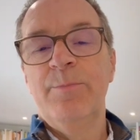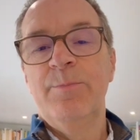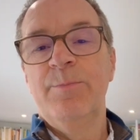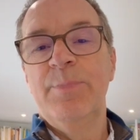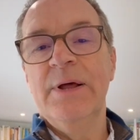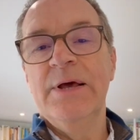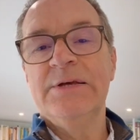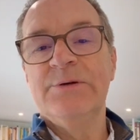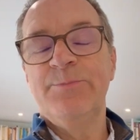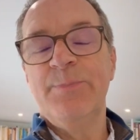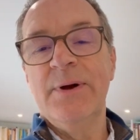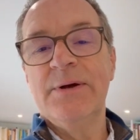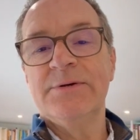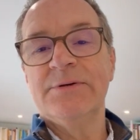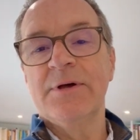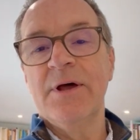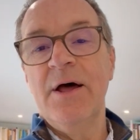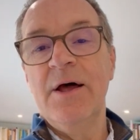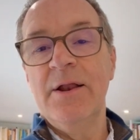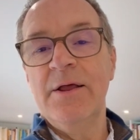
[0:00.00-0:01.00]
Blaise
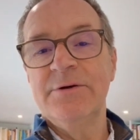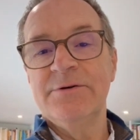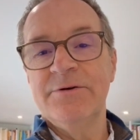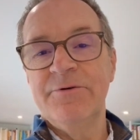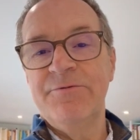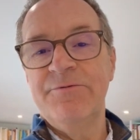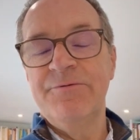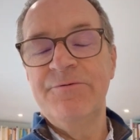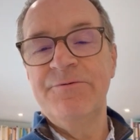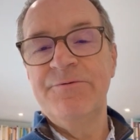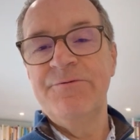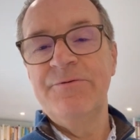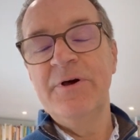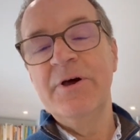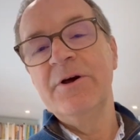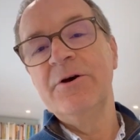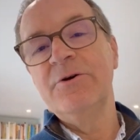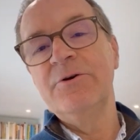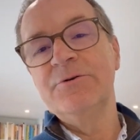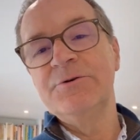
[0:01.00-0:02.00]
Pascal is a
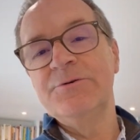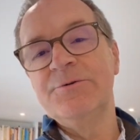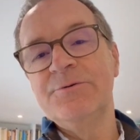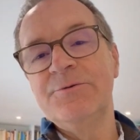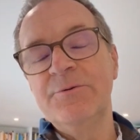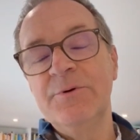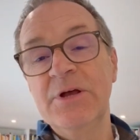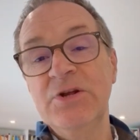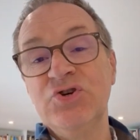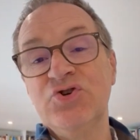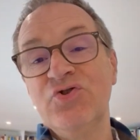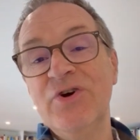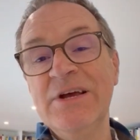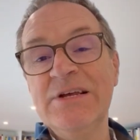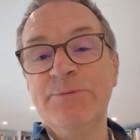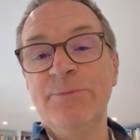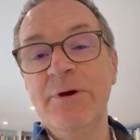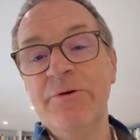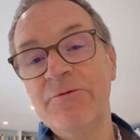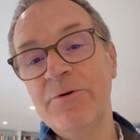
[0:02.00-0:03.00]
figure who's
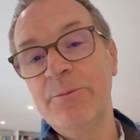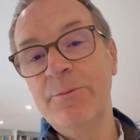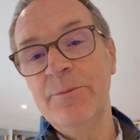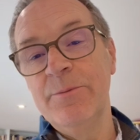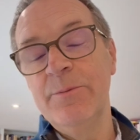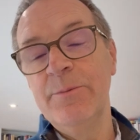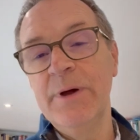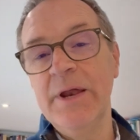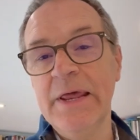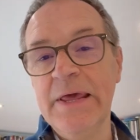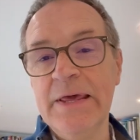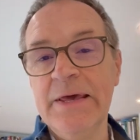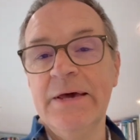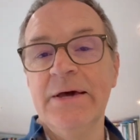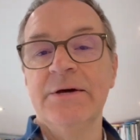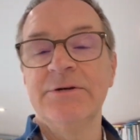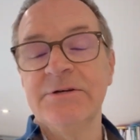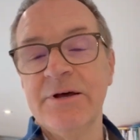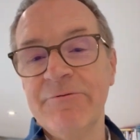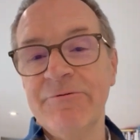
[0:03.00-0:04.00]
intrigued me for many years.